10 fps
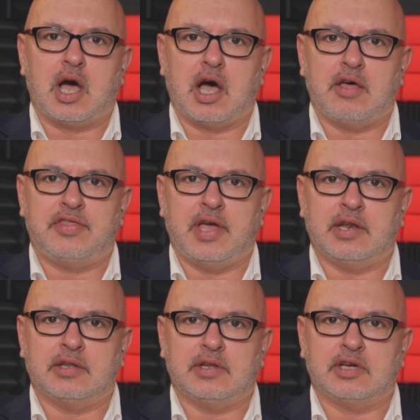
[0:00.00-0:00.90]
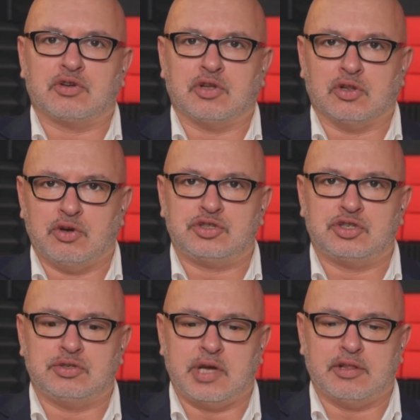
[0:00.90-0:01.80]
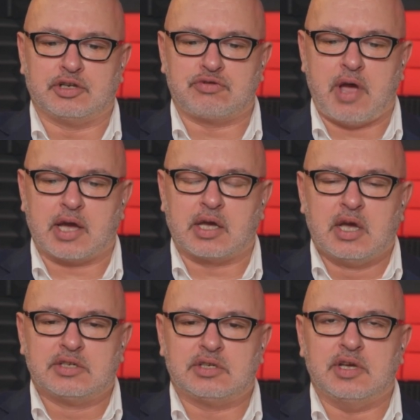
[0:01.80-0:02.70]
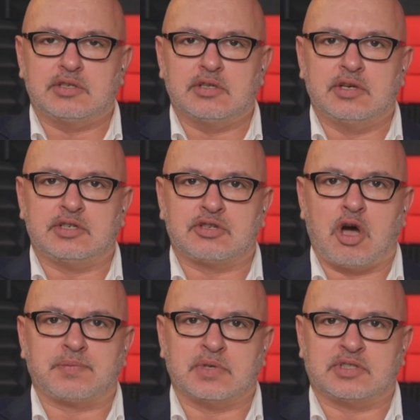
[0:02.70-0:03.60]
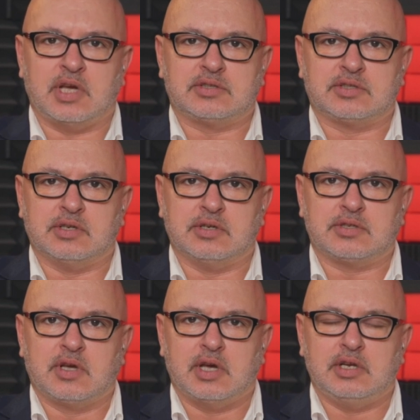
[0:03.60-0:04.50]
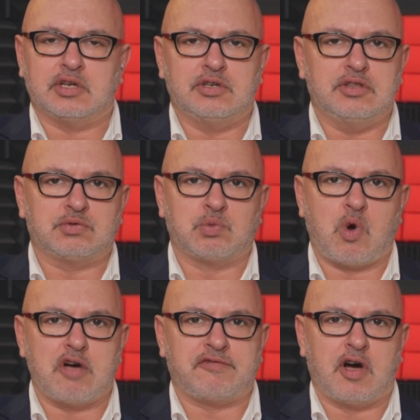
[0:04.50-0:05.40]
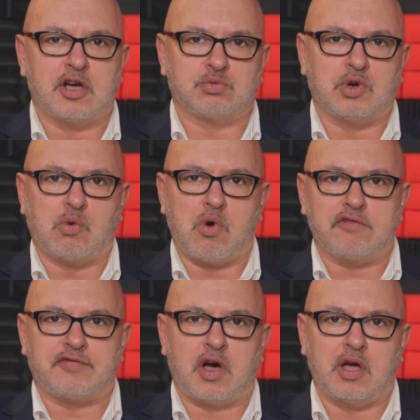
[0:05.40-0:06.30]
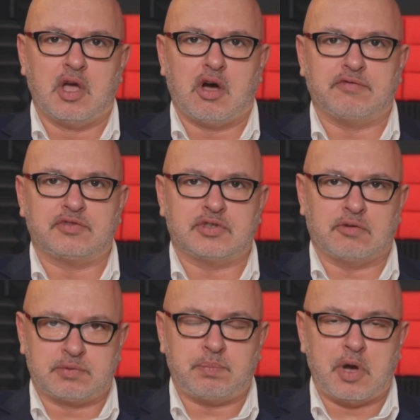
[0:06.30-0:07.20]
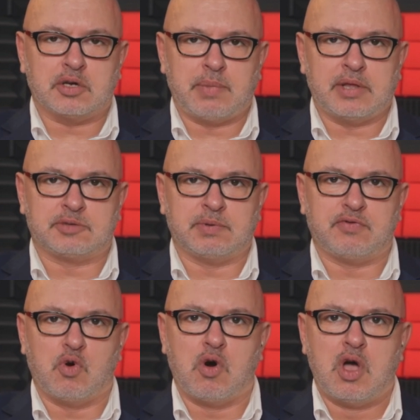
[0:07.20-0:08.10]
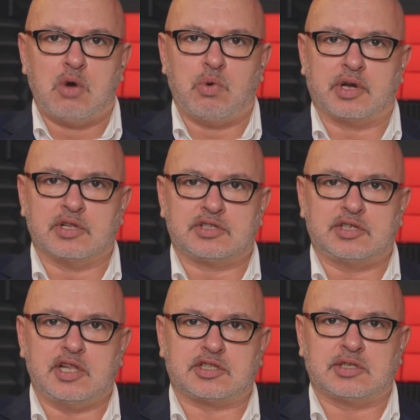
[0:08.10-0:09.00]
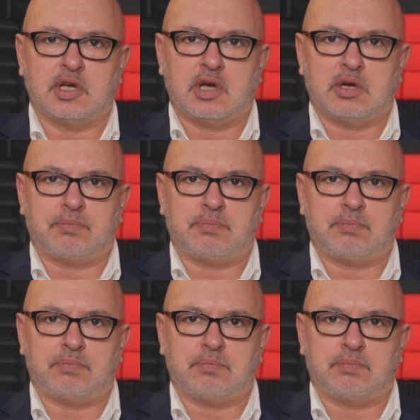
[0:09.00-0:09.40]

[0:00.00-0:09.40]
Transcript: uh, then it could alert you down the track. So these are these types of sensors, and you can do this with Wi-Fi as well. Wi-Fi, I've, I've spoken about this before, where it can sense